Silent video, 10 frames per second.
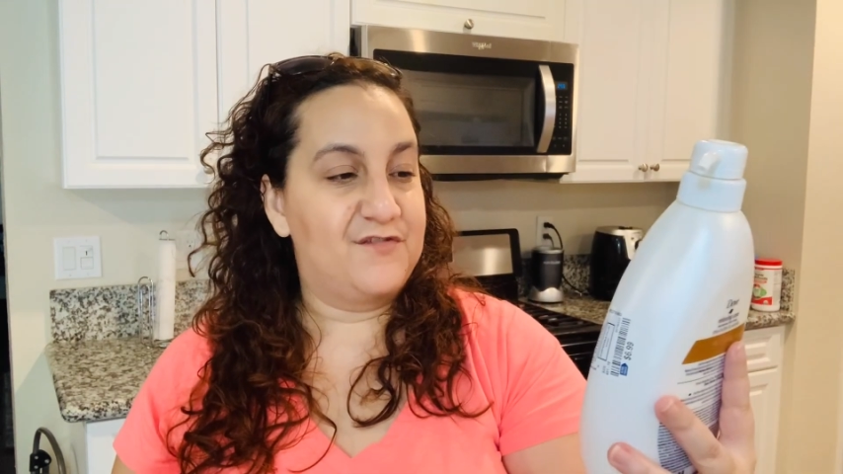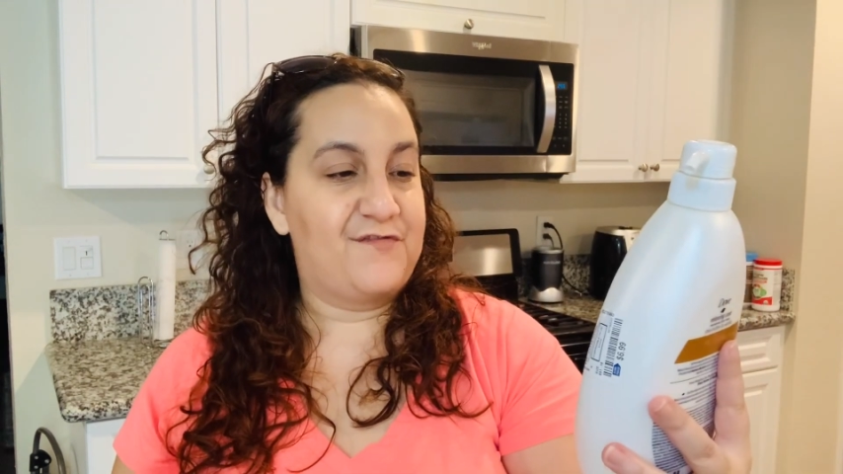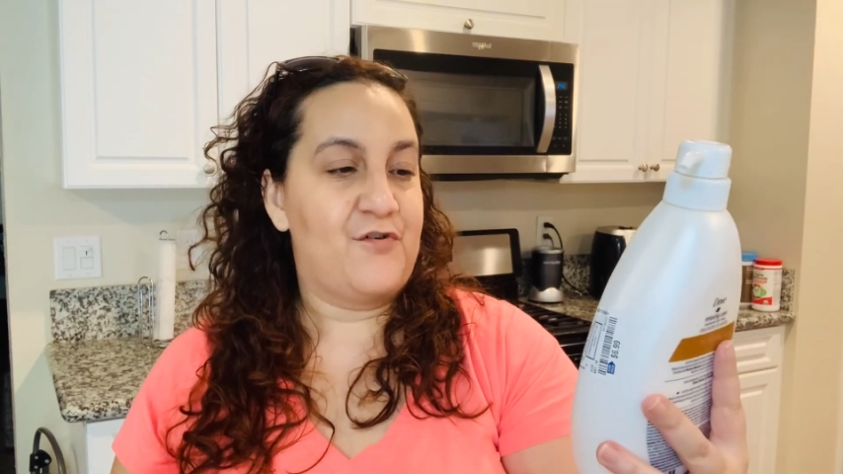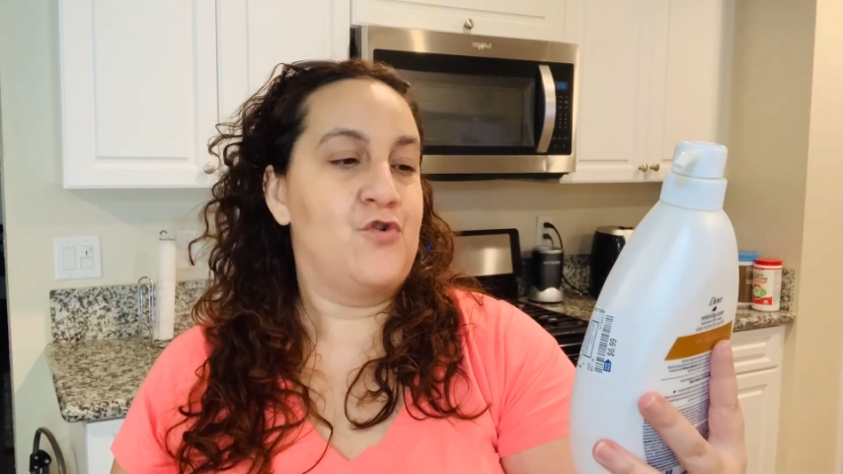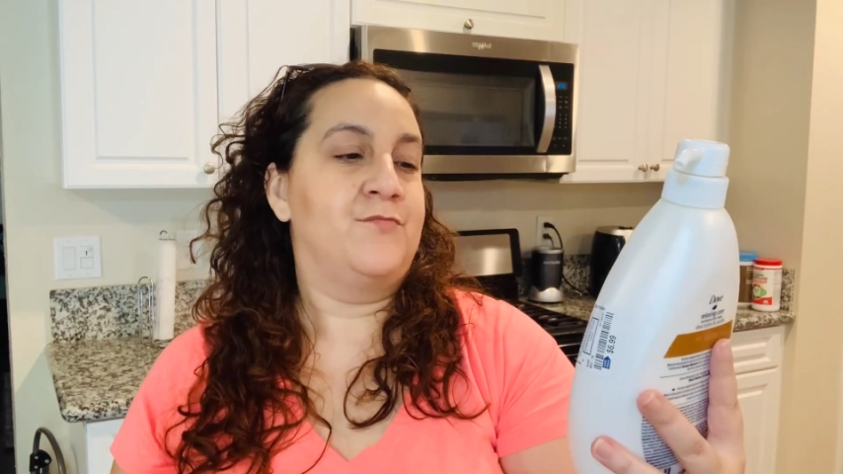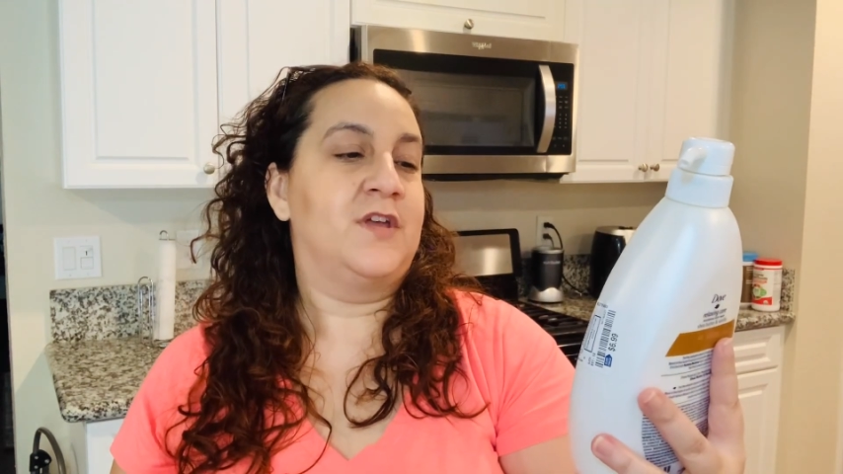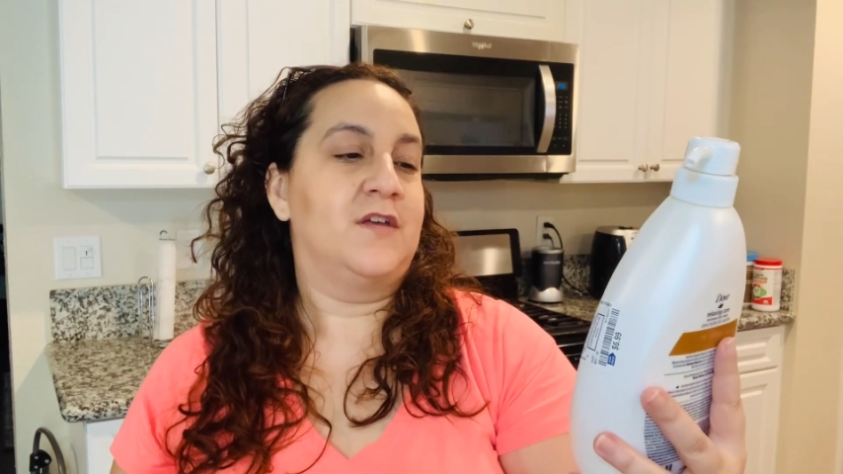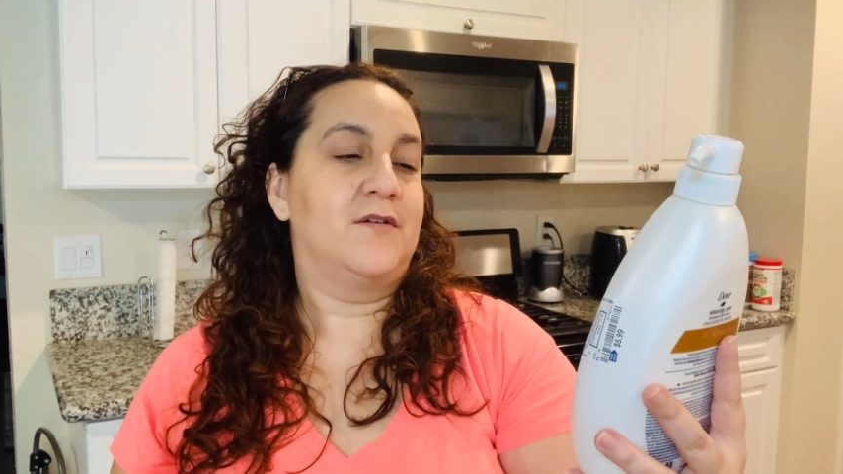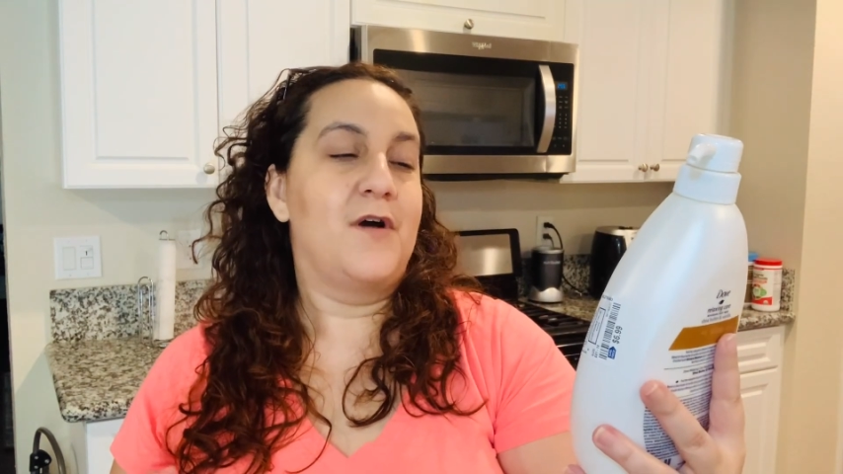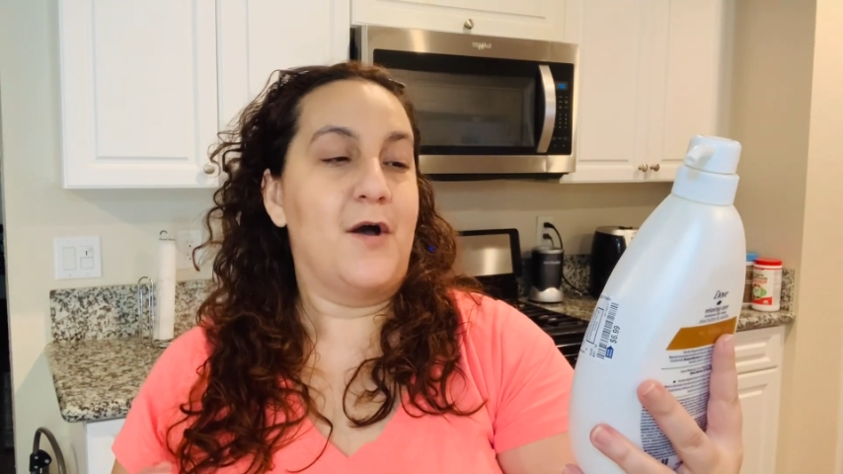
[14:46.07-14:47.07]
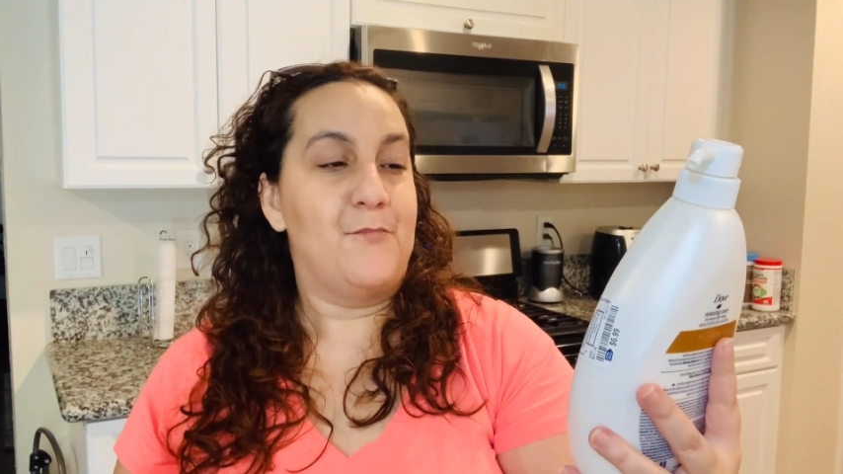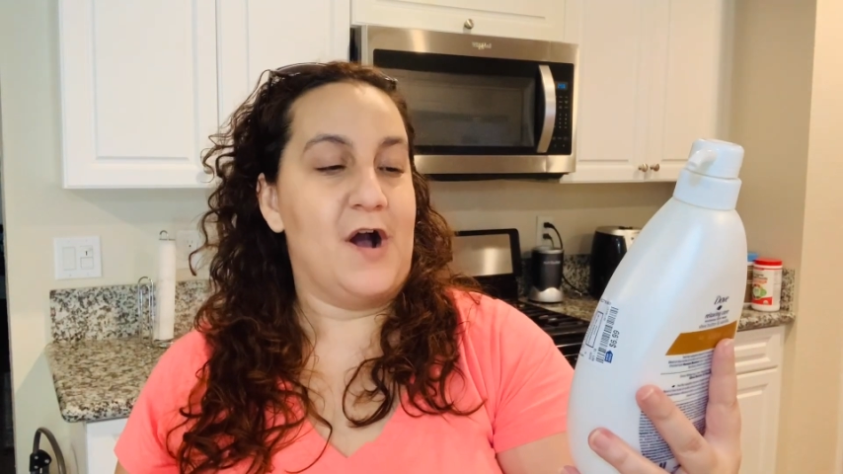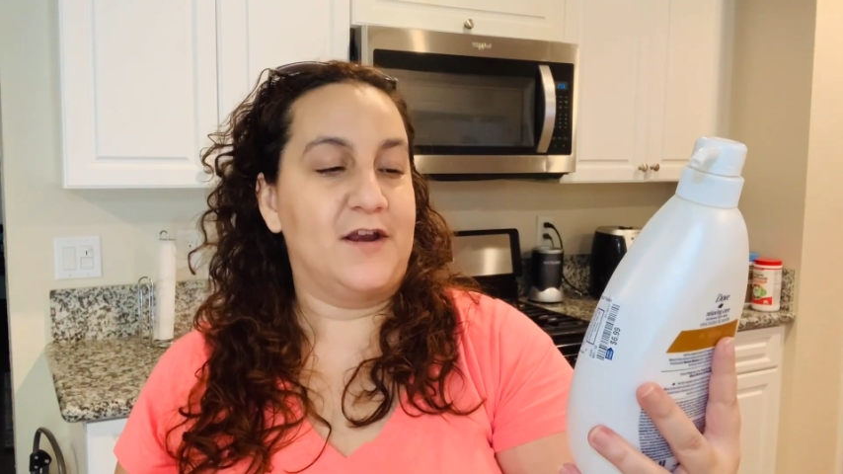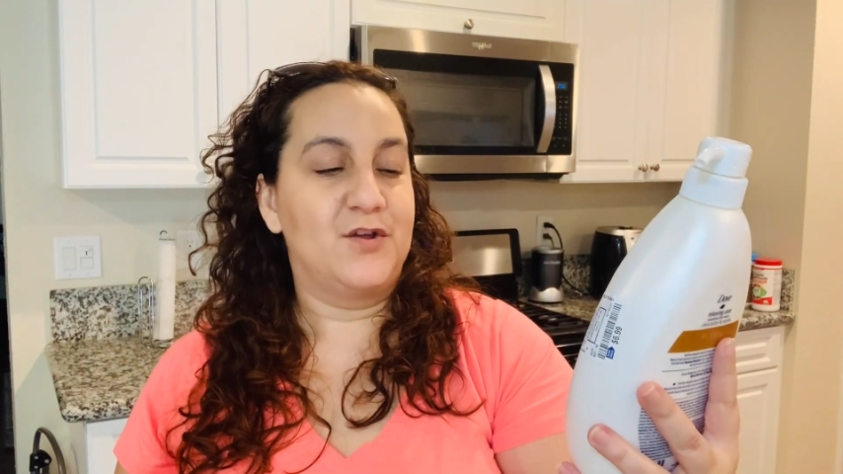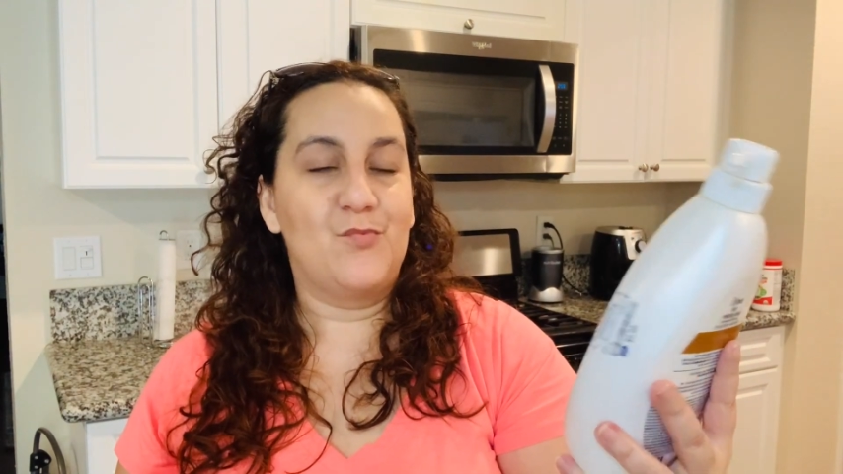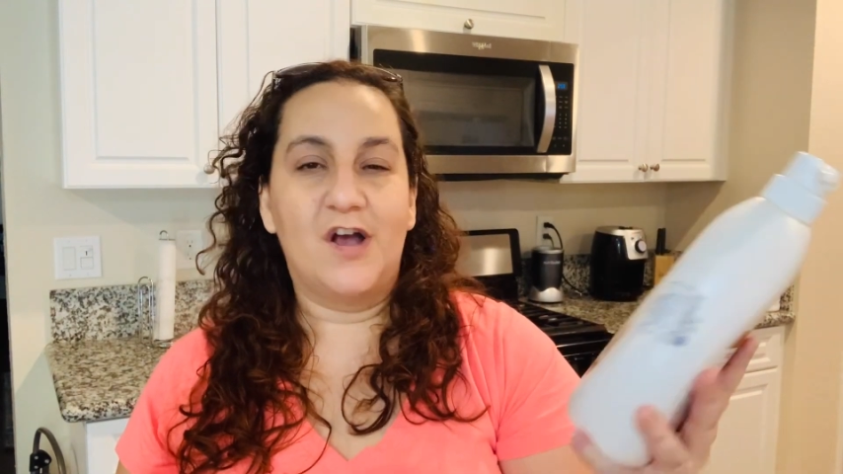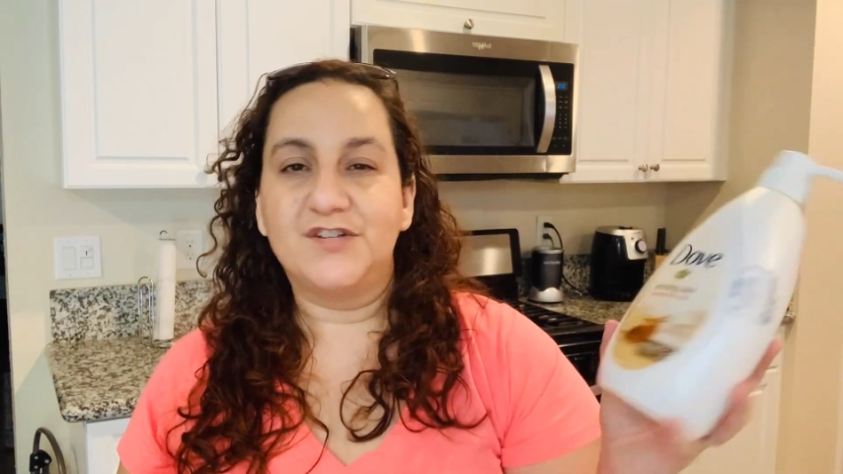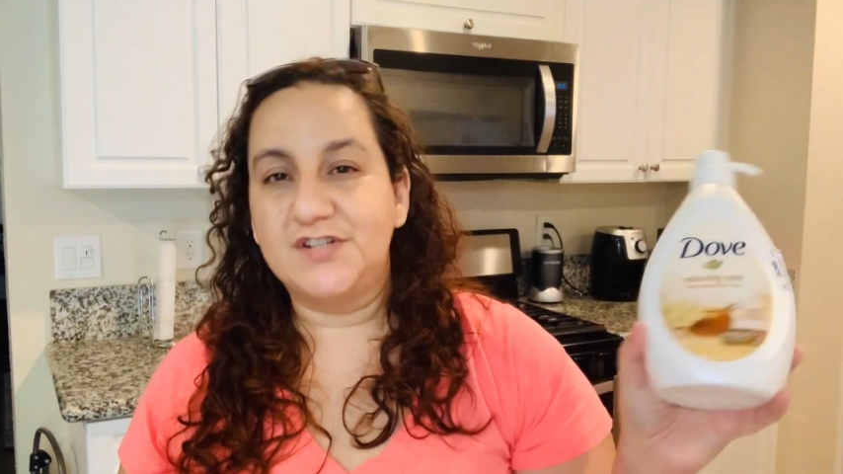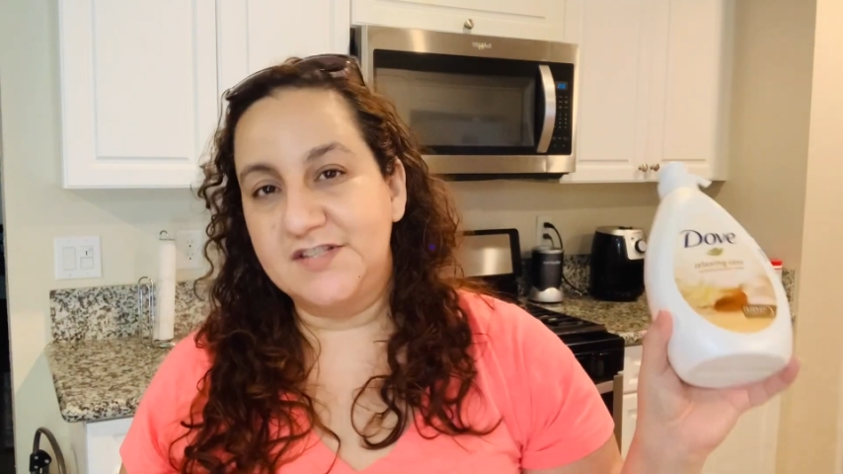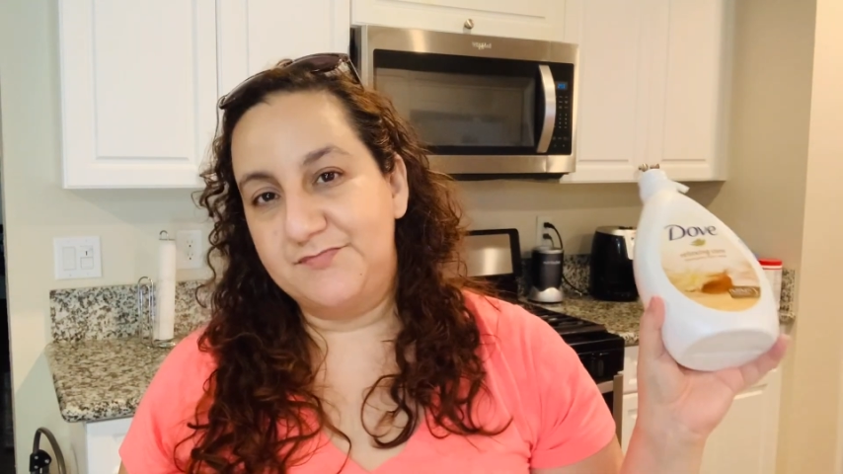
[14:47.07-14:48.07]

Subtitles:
foaming body washes,